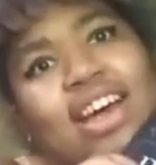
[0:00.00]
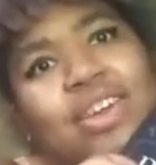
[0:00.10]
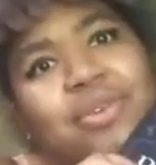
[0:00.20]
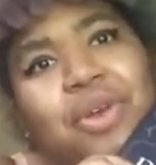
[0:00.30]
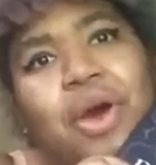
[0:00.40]
I
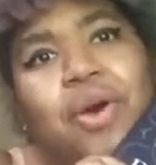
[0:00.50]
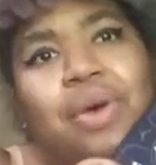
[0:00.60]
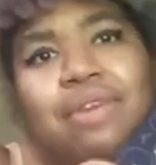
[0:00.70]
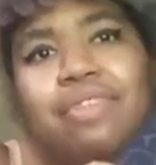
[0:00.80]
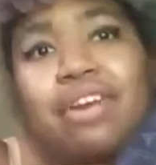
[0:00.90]
don't
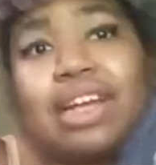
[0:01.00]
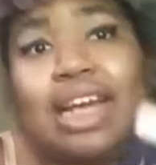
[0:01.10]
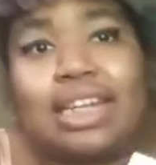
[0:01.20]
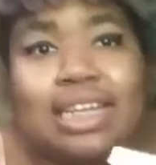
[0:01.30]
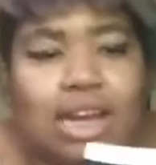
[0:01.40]
know if they're
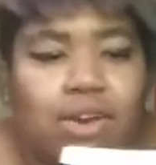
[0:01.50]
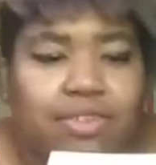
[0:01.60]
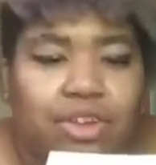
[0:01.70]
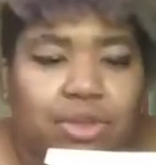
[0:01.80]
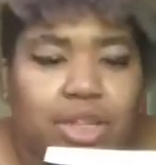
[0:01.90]
connected. I'll
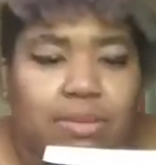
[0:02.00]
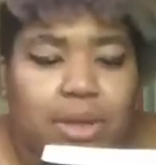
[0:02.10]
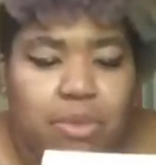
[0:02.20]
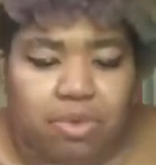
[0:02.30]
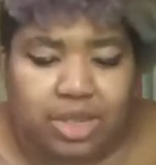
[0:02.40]
have to do a little
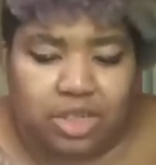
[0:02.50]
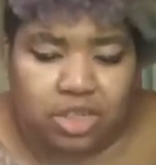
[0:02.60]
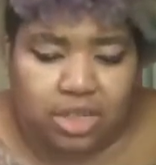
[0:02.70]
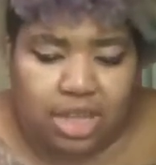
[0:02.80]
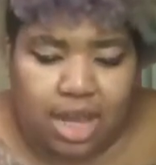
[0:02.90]
bit more
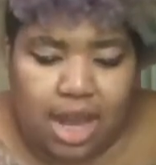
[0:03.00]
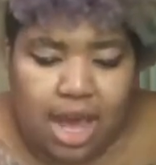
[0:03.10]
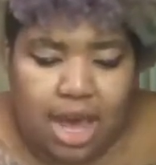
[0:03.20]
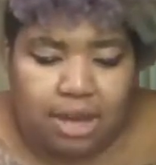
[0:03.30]
research on that.